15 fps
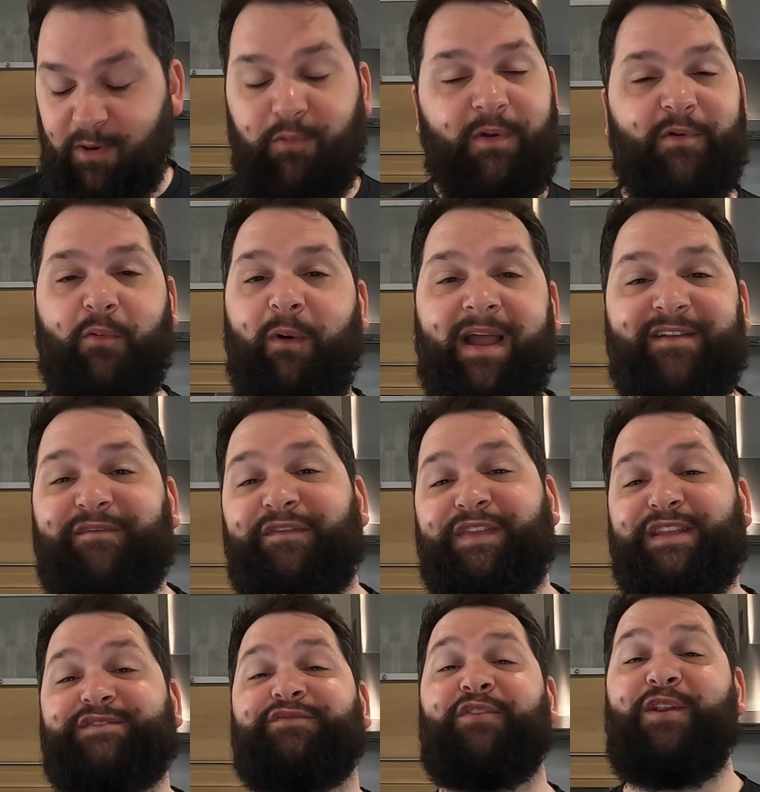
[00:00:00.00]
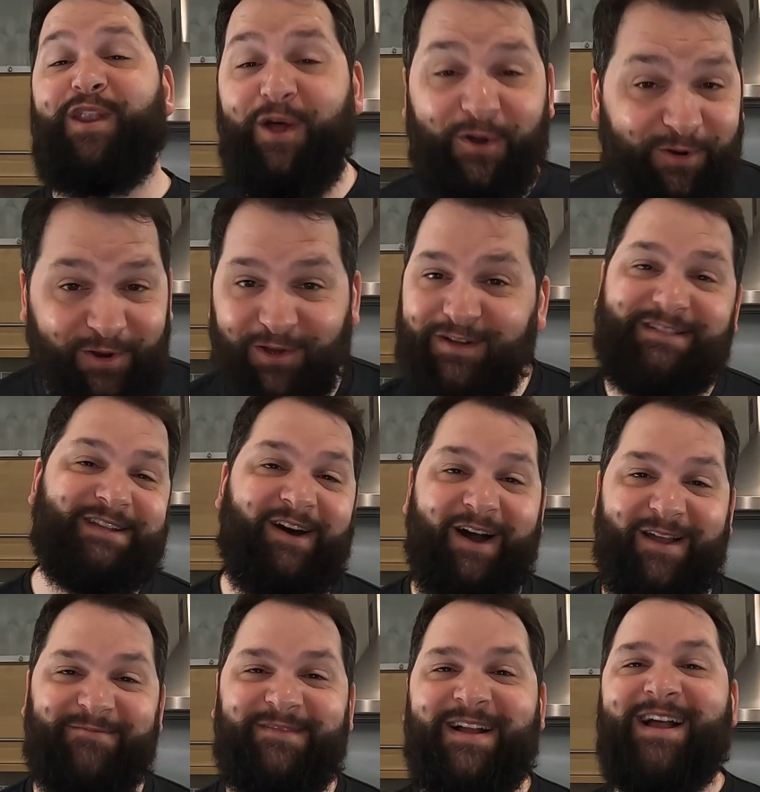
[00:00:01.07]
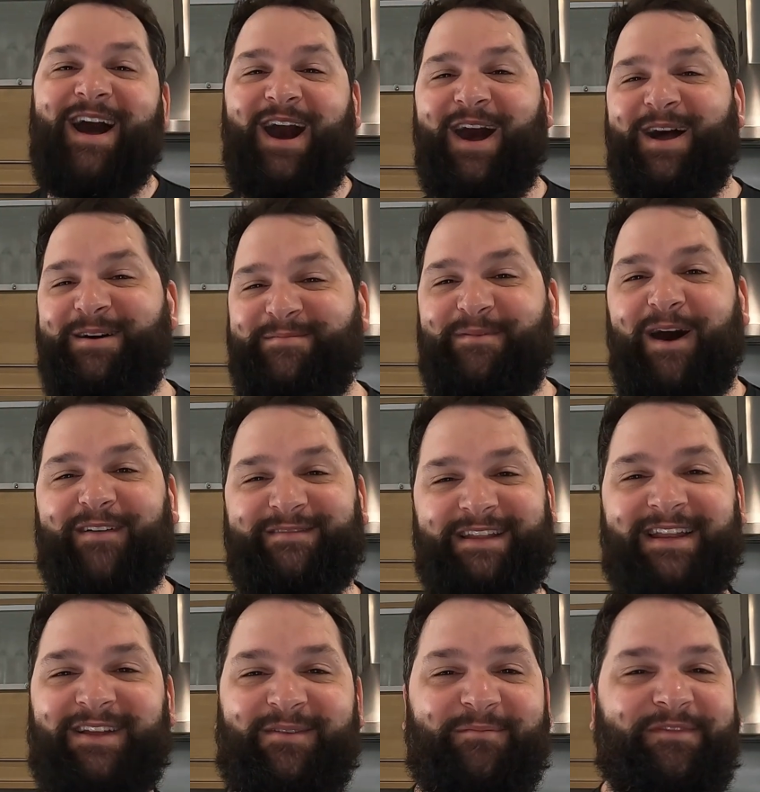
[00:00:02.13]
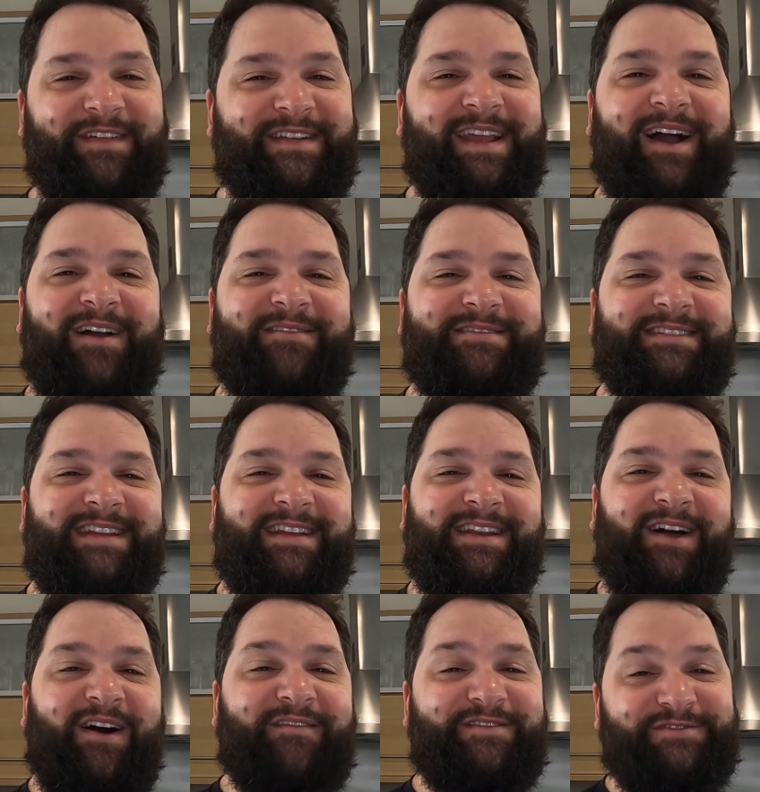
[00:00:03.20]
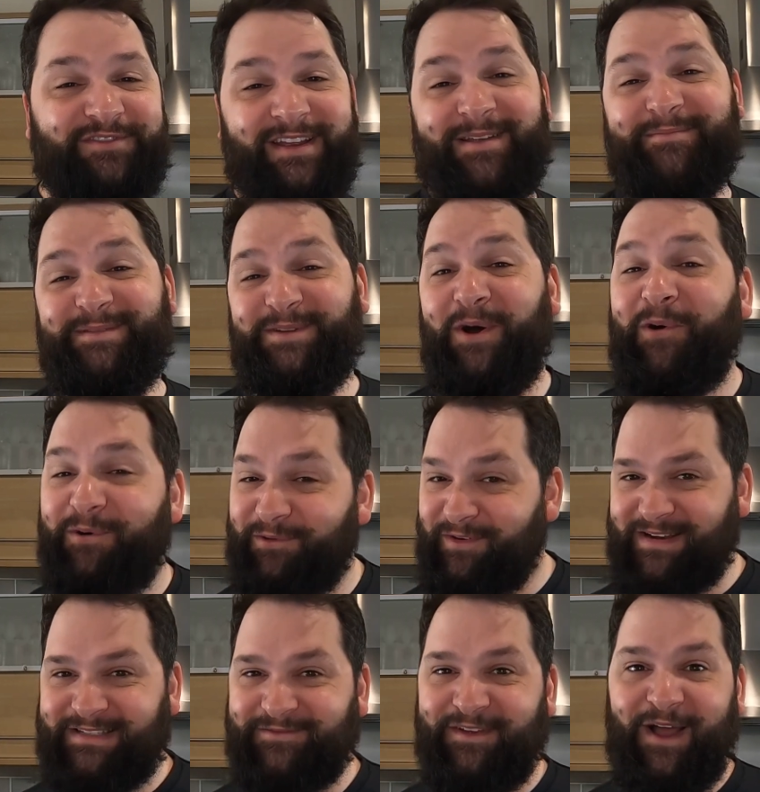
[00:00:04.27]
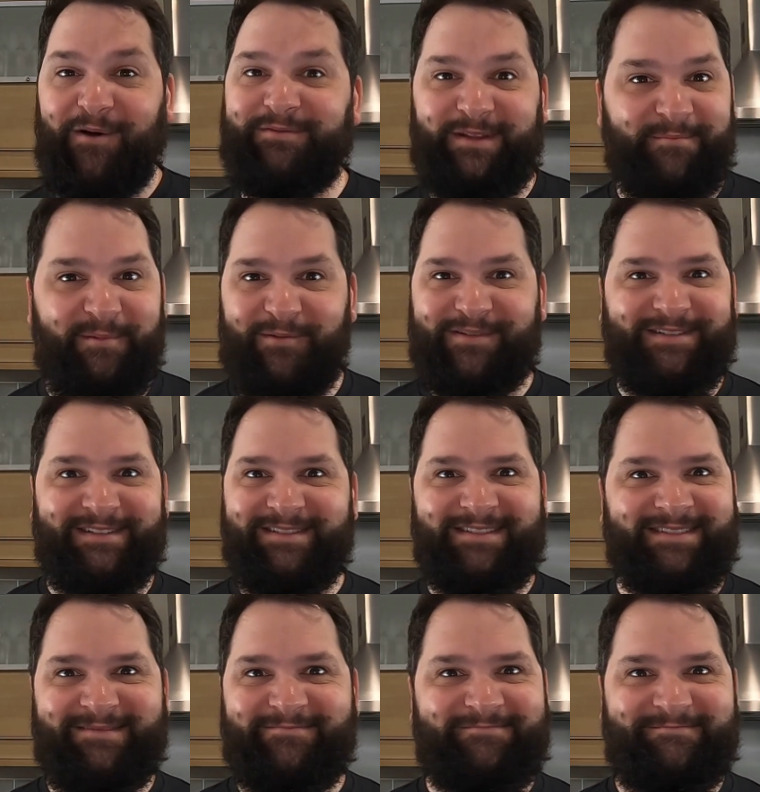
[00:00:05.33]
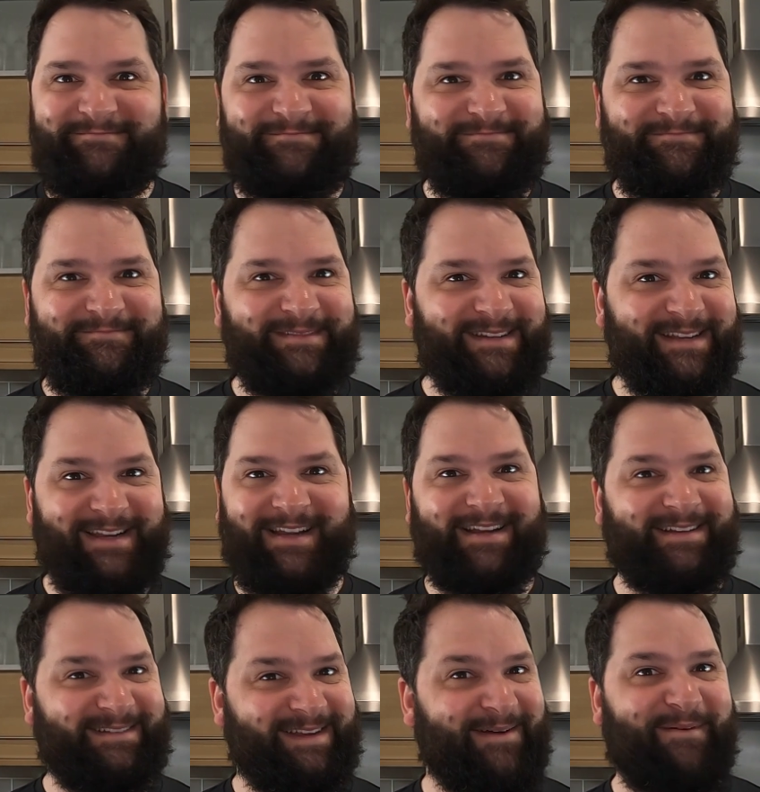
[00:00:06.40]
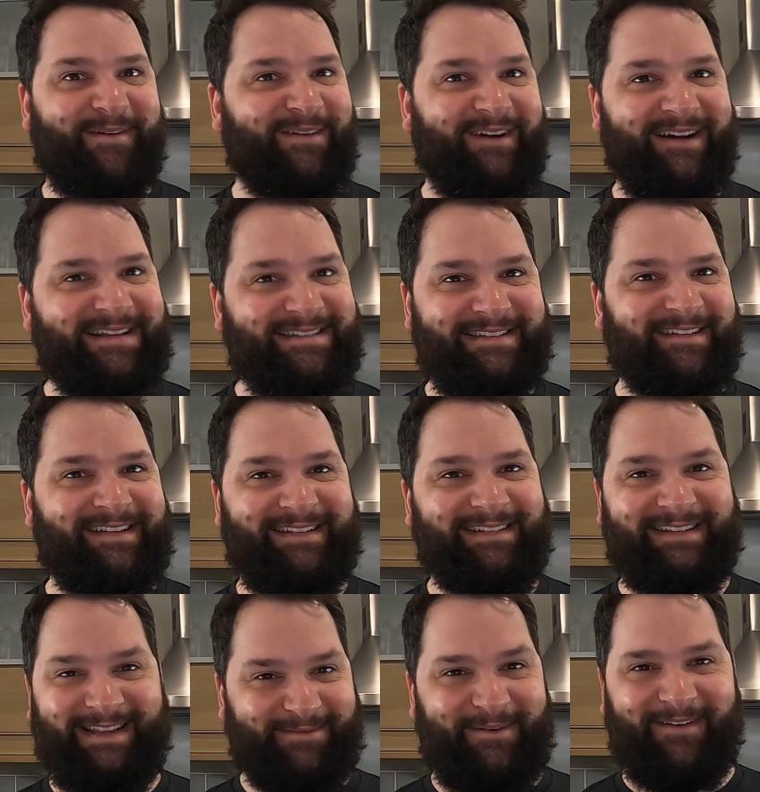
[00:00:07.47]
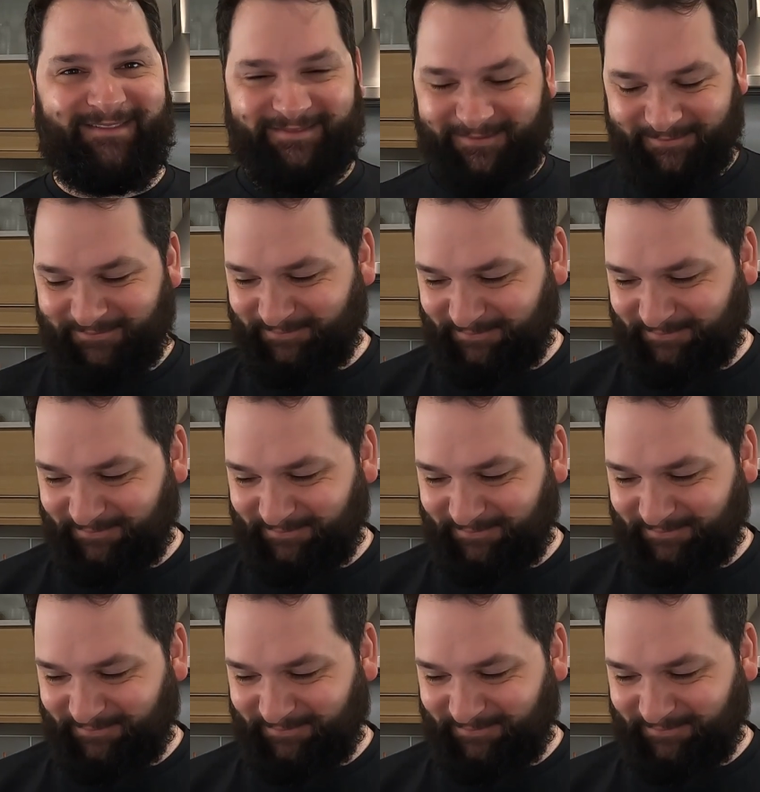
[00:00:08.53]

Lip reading: We were waiting for this for a long, long time. I've said it on videos and in live streams and all the rest of it. I was like, Morrisons, come on guys, like, come on.